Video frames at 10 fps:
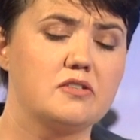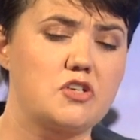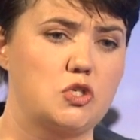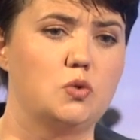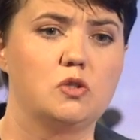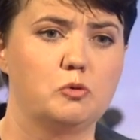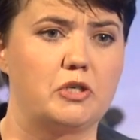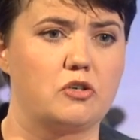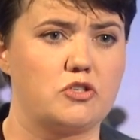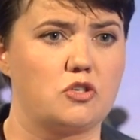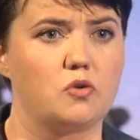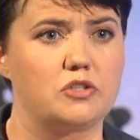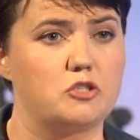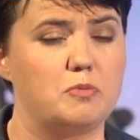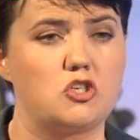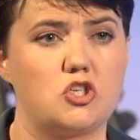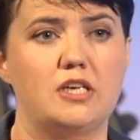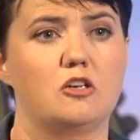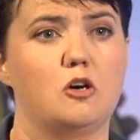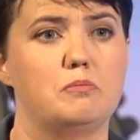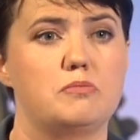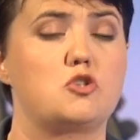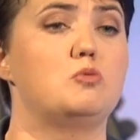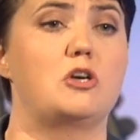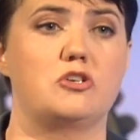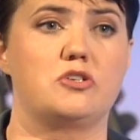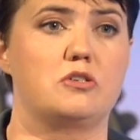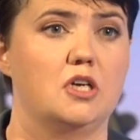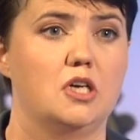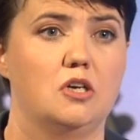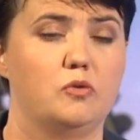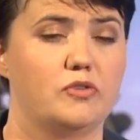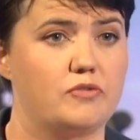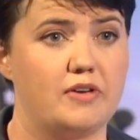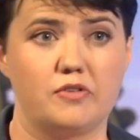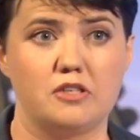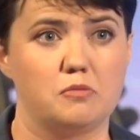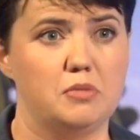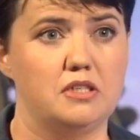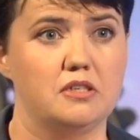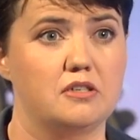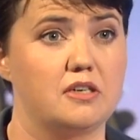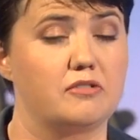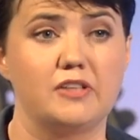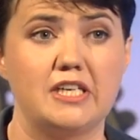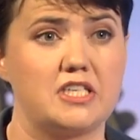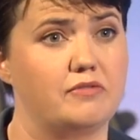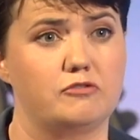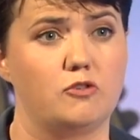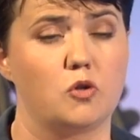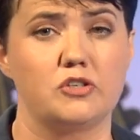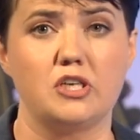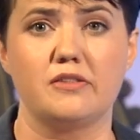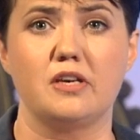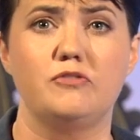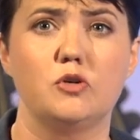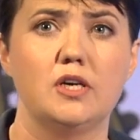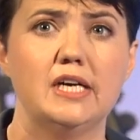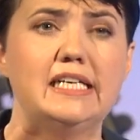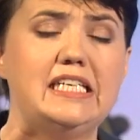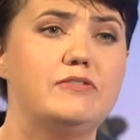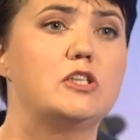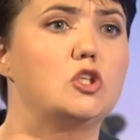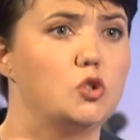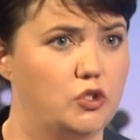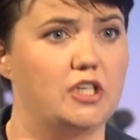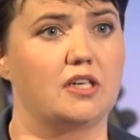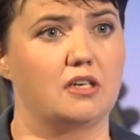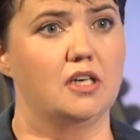the snow globe across Scotland has been shaken up so much over the referendum period, and the flakes haven't fallen yet, that if you're even looking